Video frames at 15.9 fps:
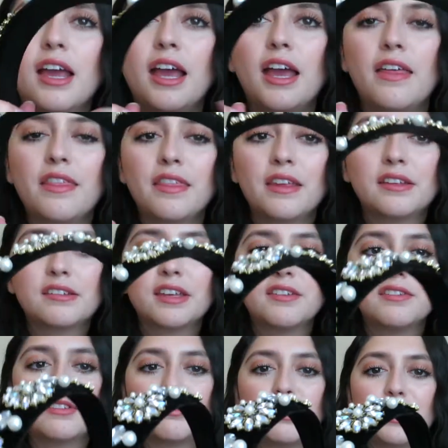And this
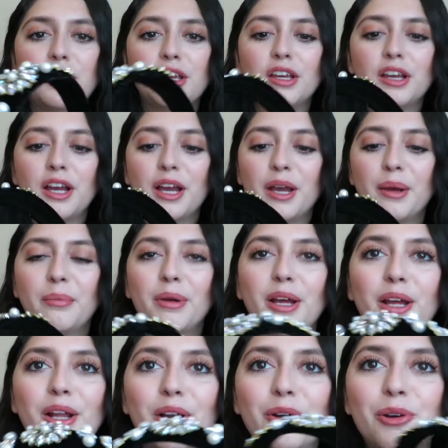gives me
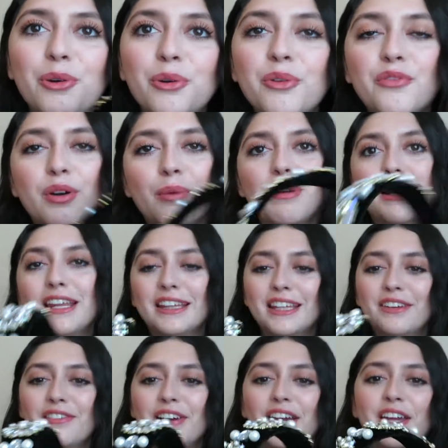Lou from Elite
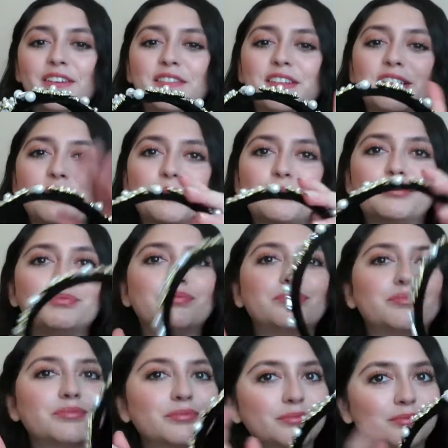vibes.
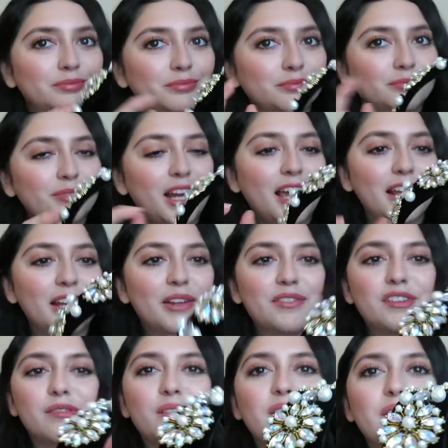I love
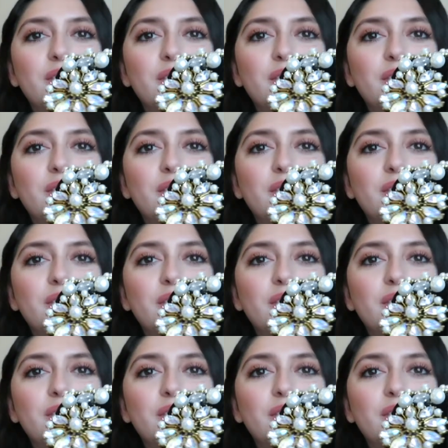this one.